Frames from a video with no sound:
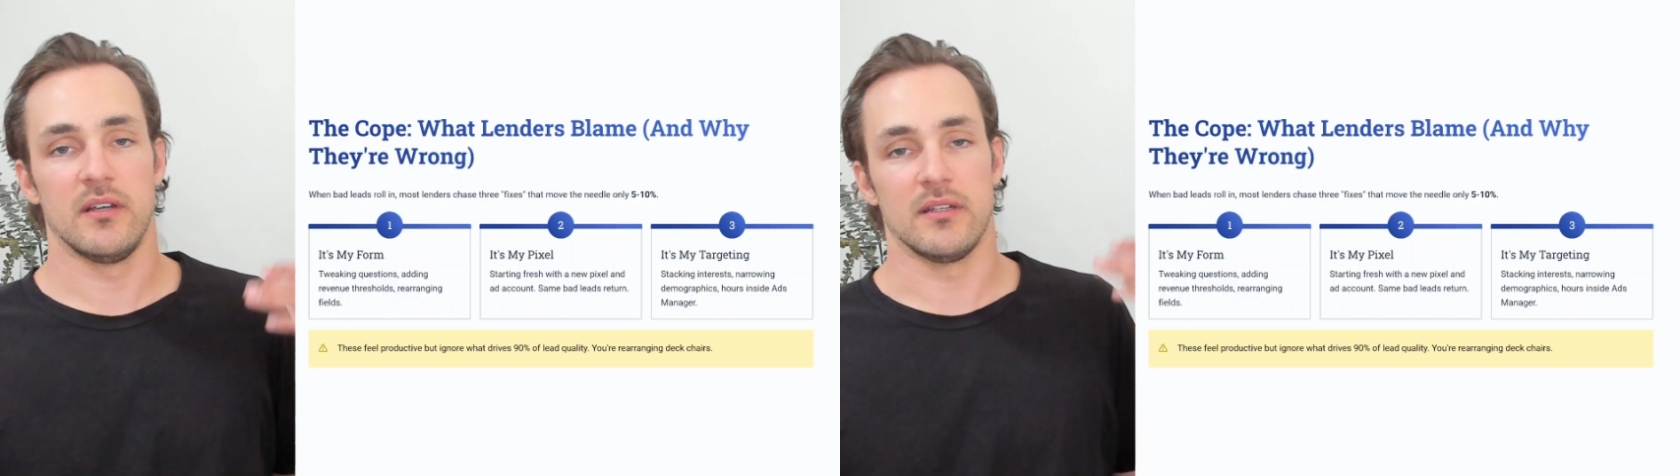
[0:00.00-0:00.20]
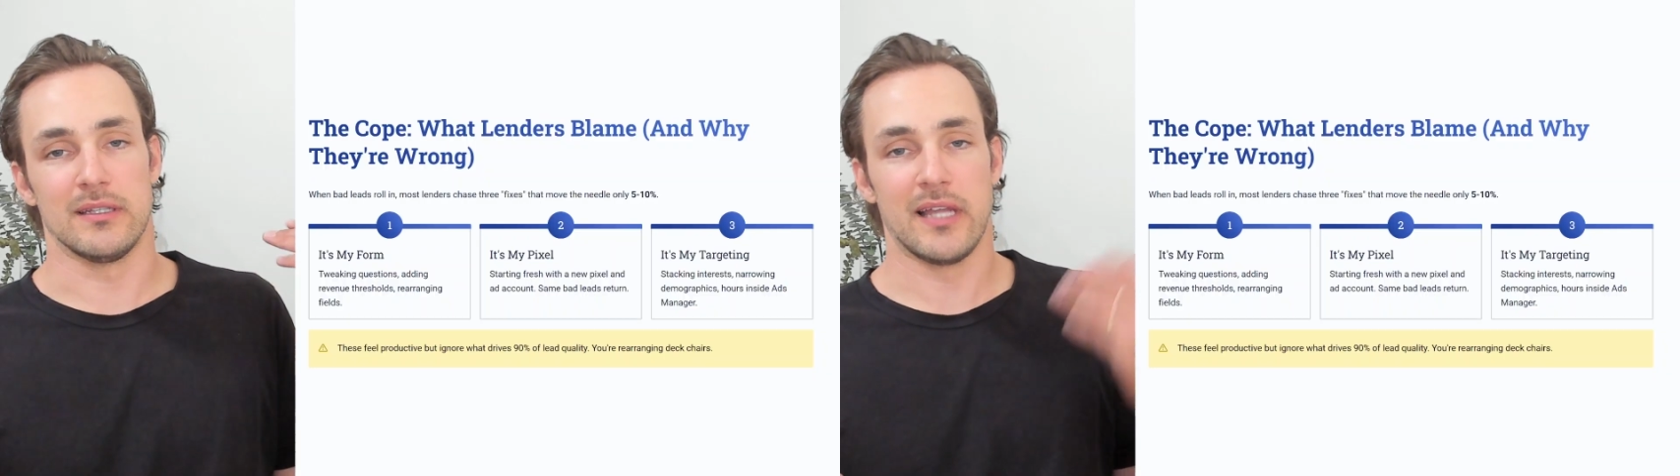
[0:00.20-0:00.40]

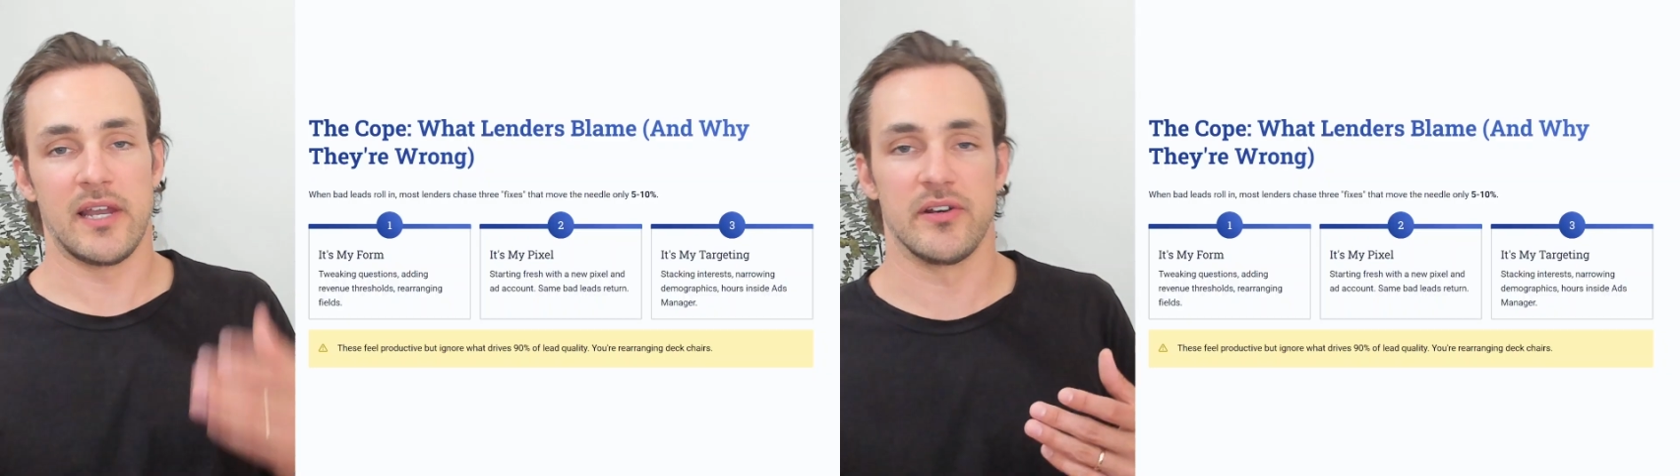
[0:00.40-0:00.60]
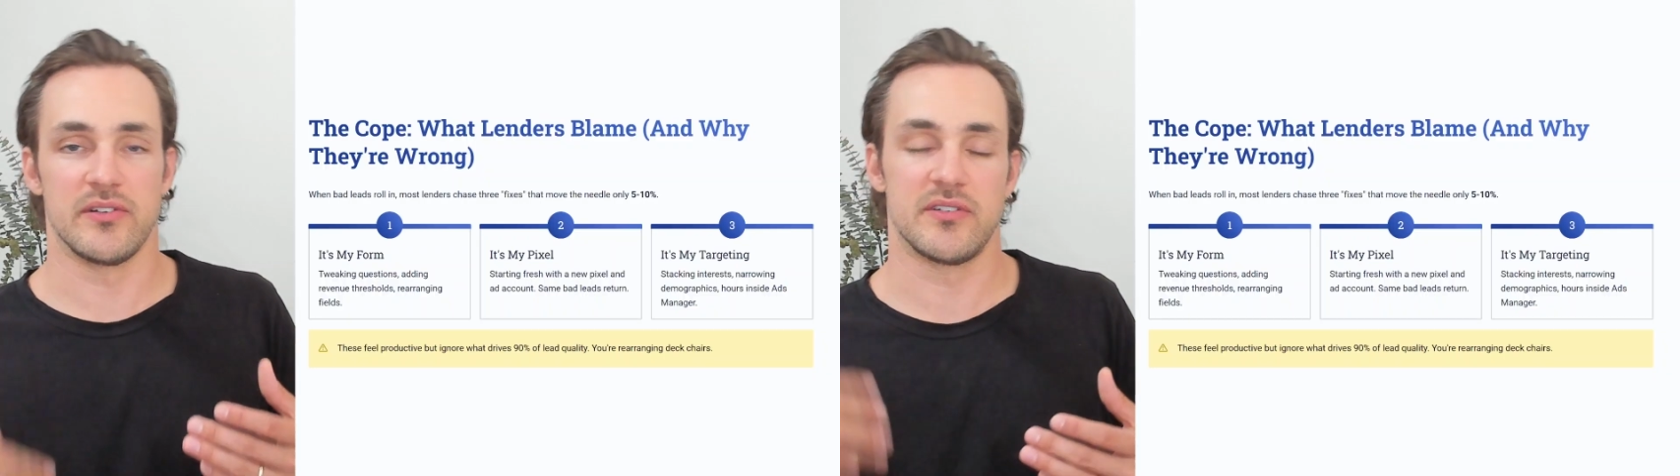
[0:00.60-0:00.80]

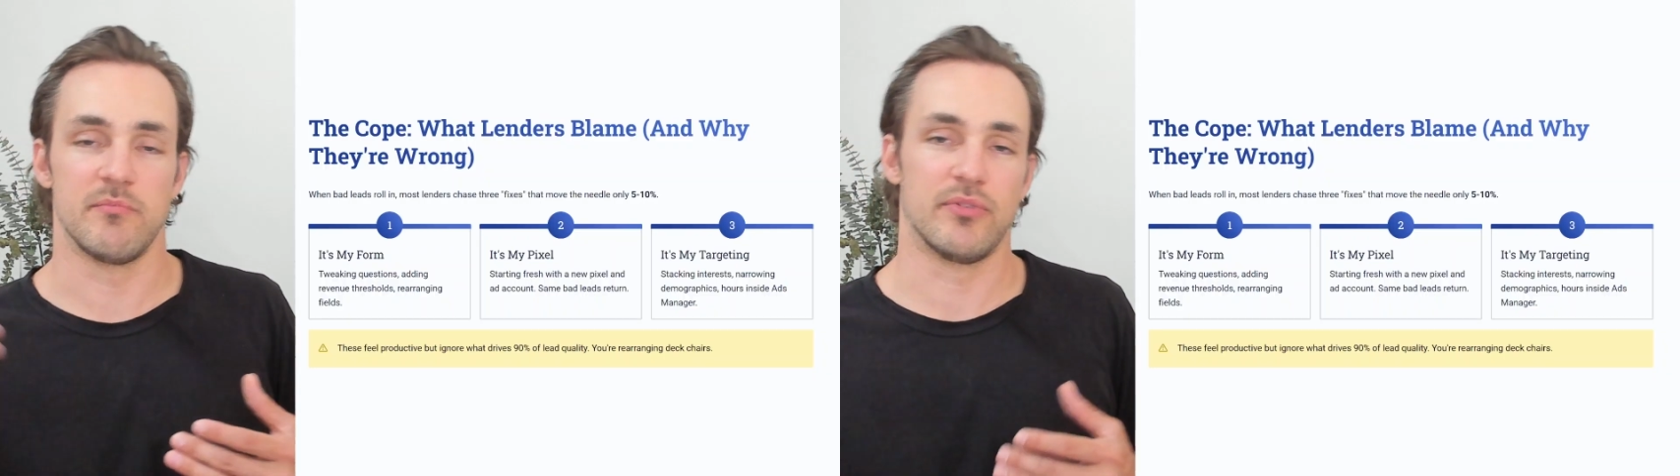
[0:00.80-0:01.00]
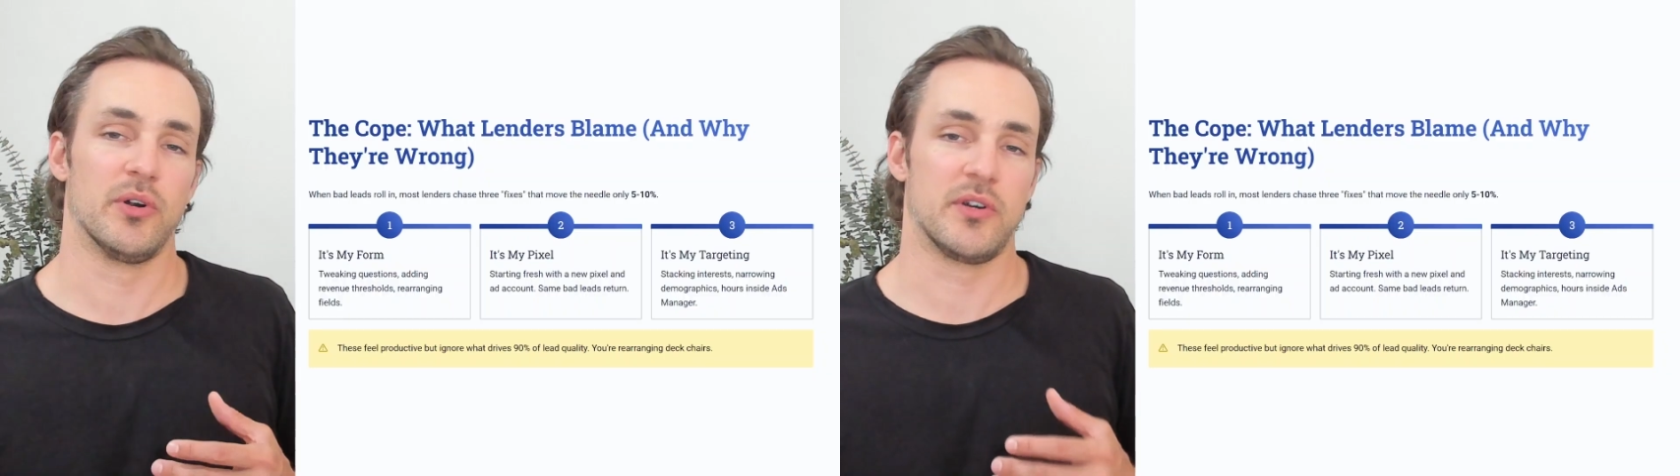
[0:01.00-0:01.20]
lenders and
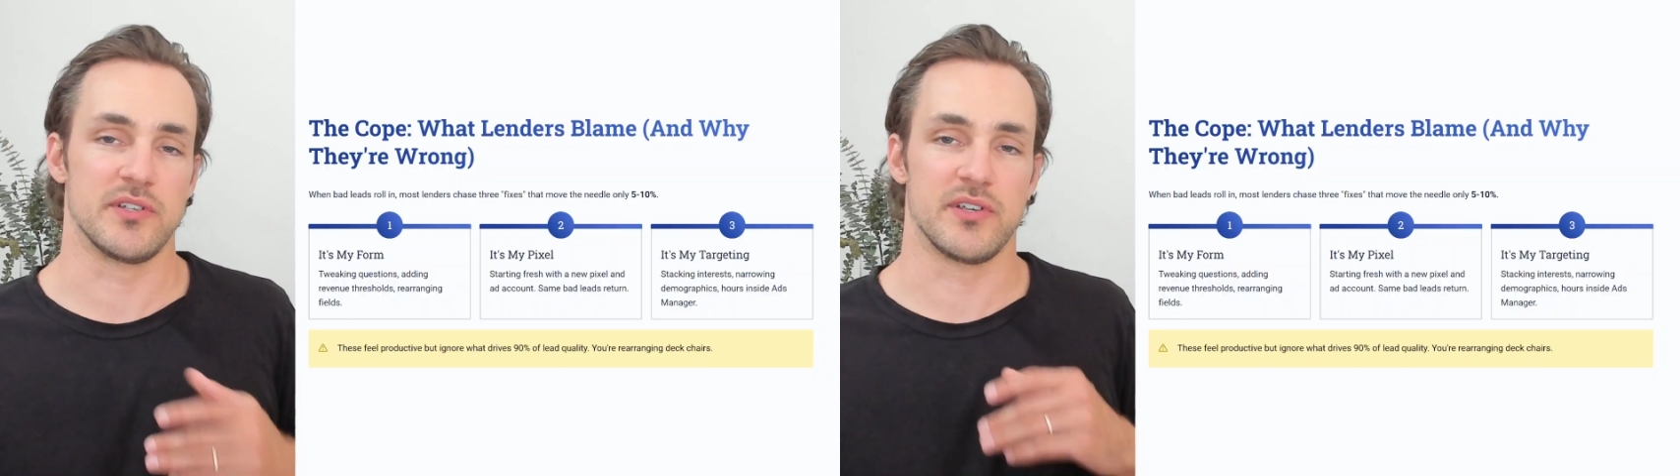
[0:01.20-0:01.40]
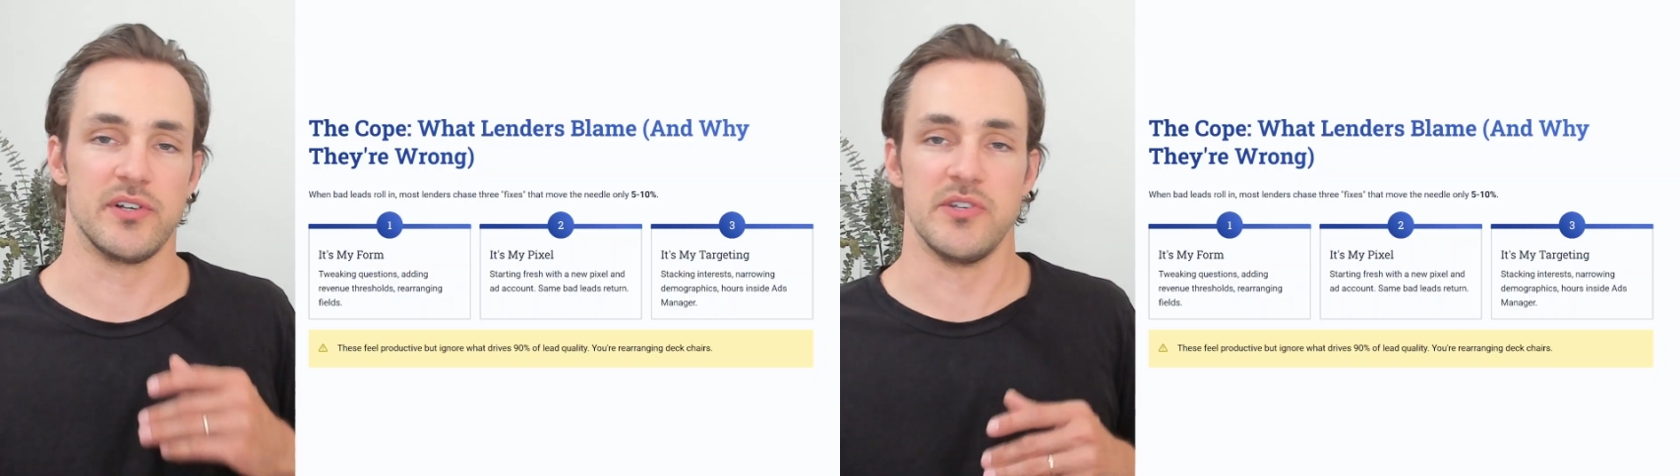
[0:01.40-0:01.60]
brokers
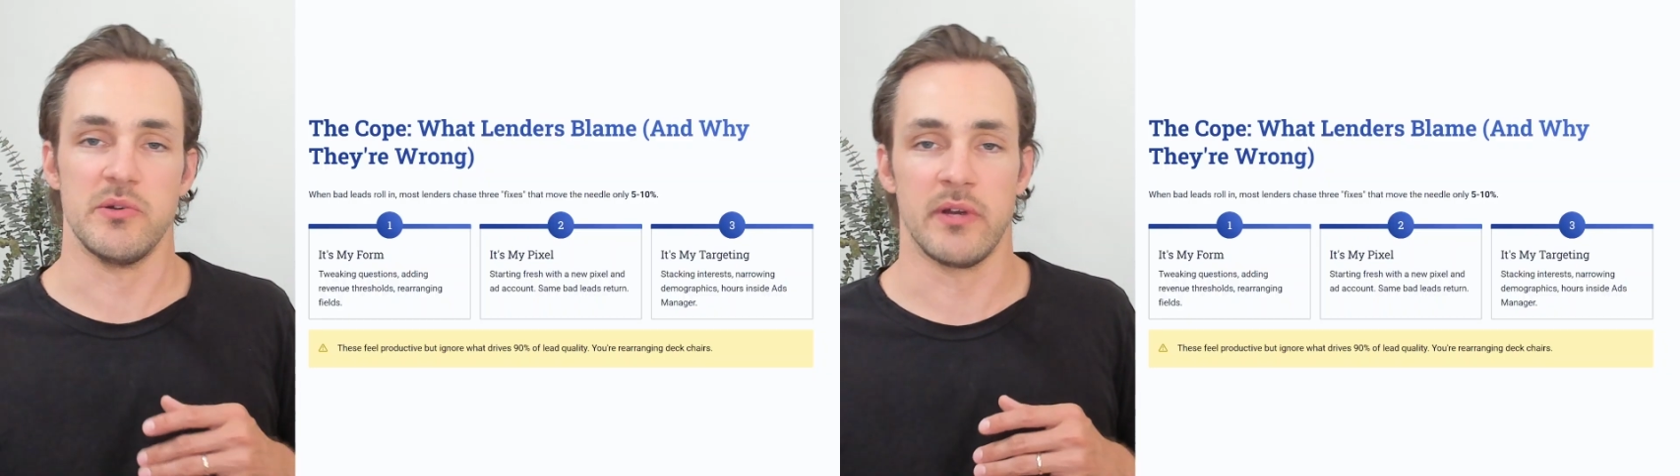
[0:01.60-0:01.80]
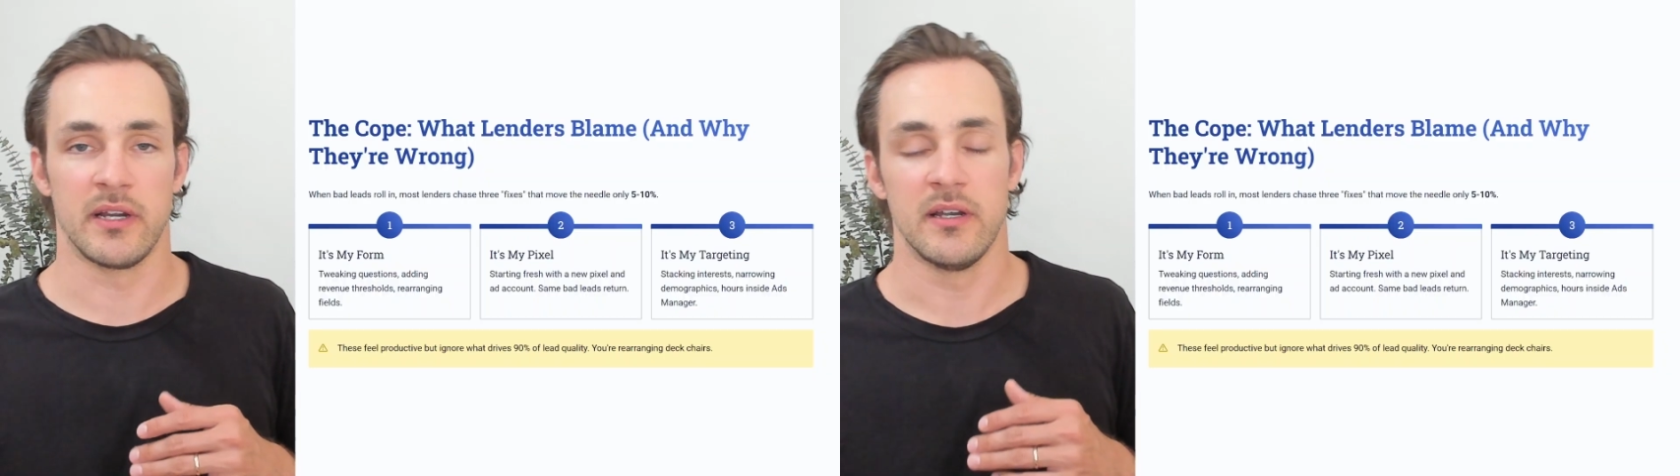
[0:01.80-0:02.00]
are
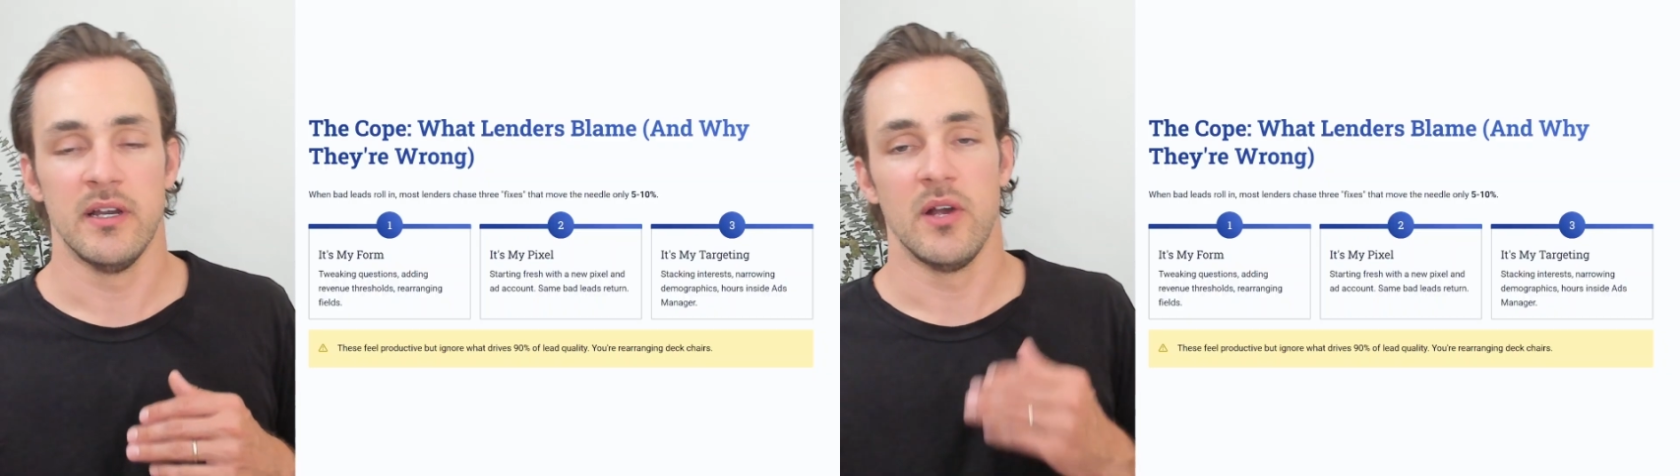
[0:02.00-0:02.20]
doing